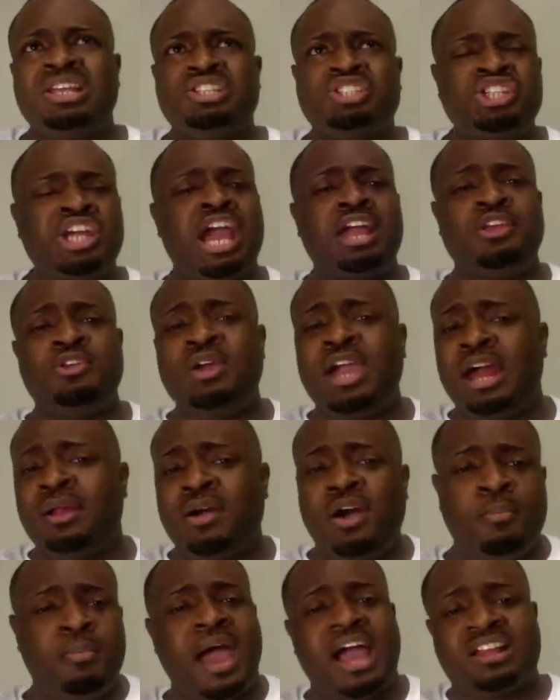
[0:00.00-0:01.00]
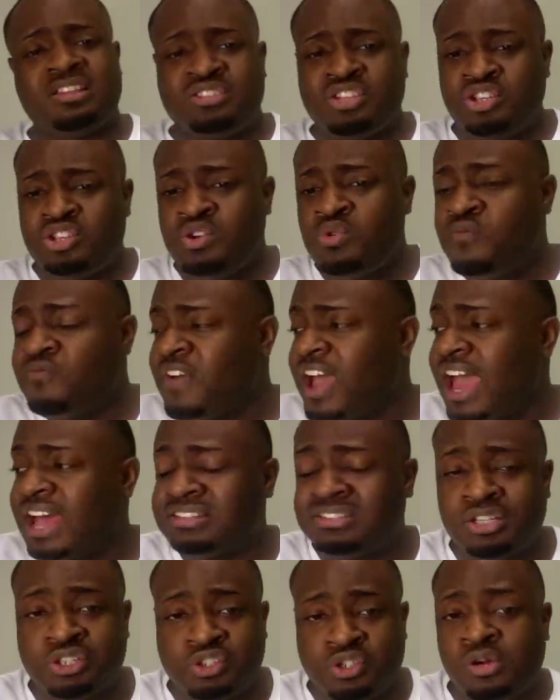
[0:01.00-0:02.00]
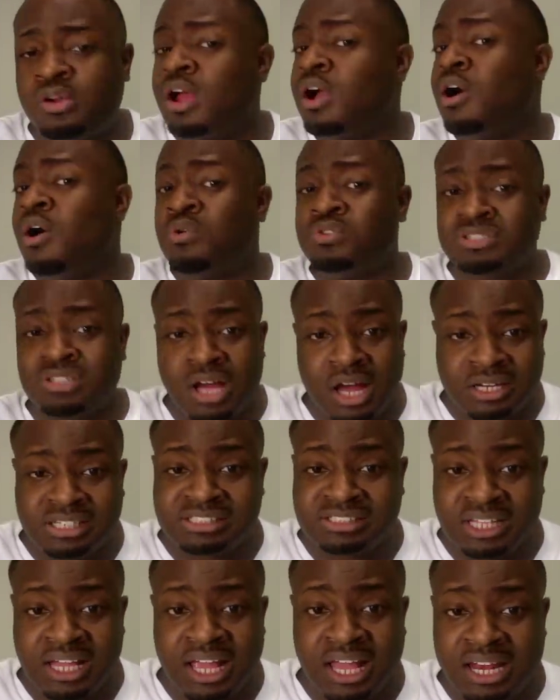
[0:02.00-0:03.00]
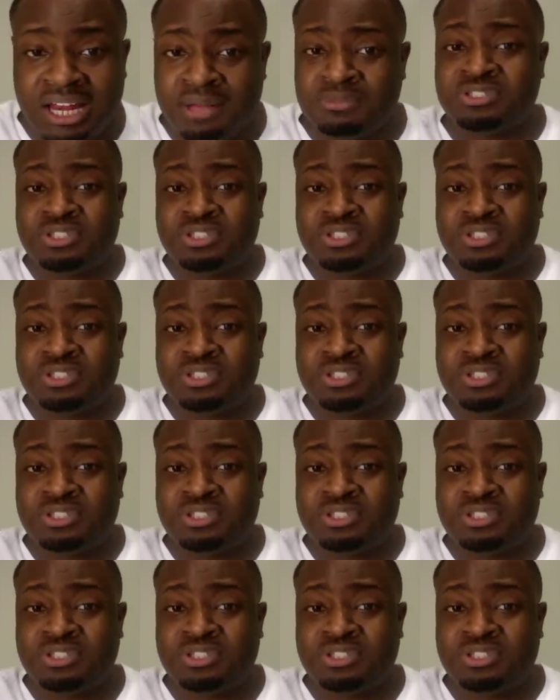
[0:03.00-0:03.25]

Chad, you got to go back to you 5, 6 year olds to understand them.